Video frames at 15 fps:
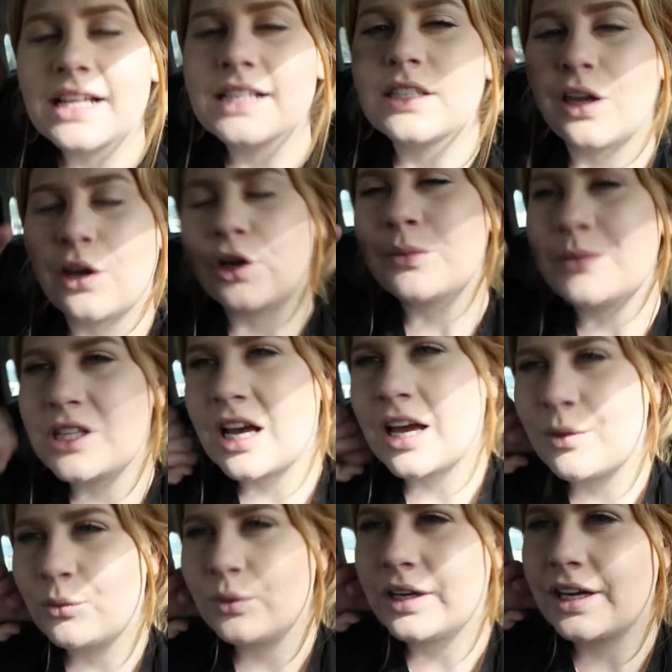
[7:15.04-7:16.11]
It is home
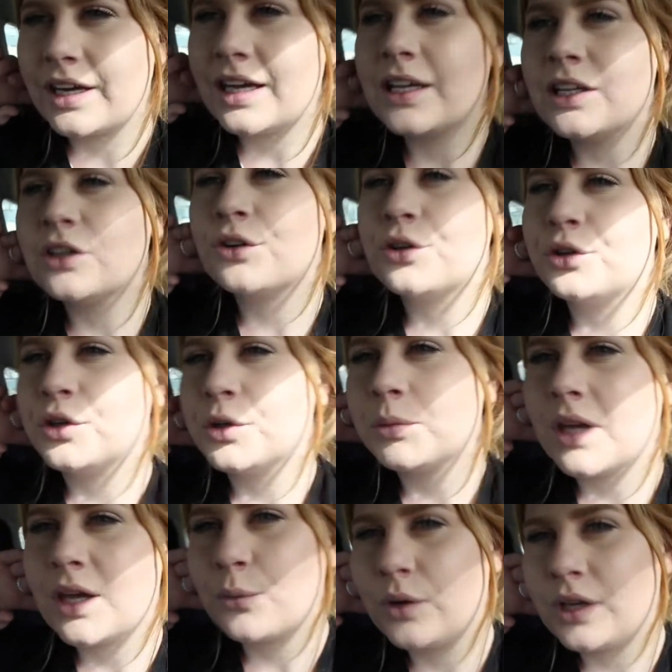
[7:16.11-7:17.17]
time. We are heading home
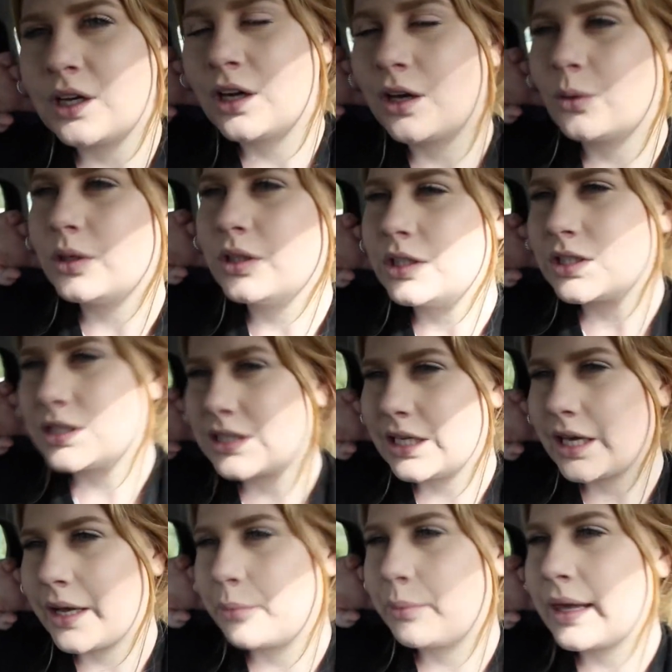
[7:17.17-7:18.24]
and we are going to
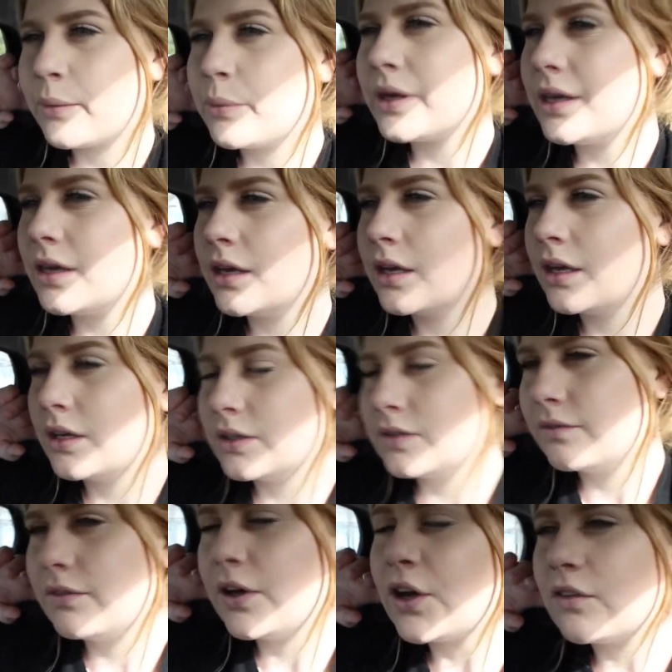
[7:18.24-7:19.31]
see our baby
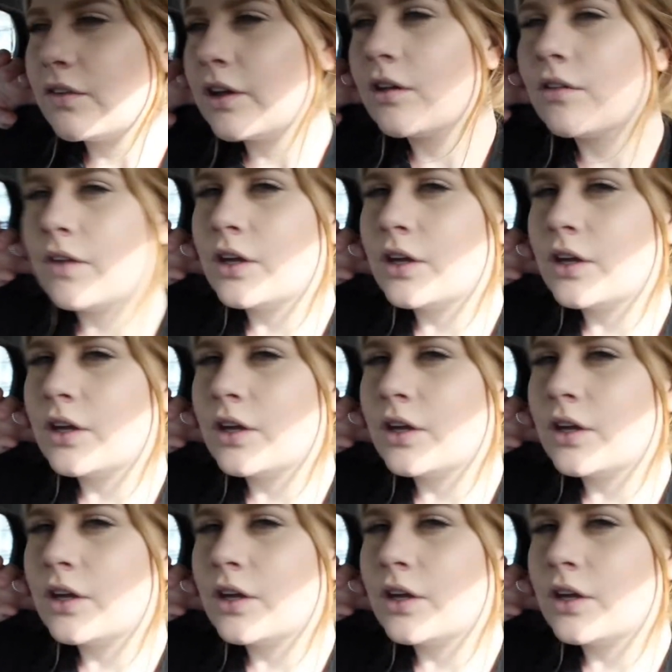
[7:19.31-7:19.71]
very,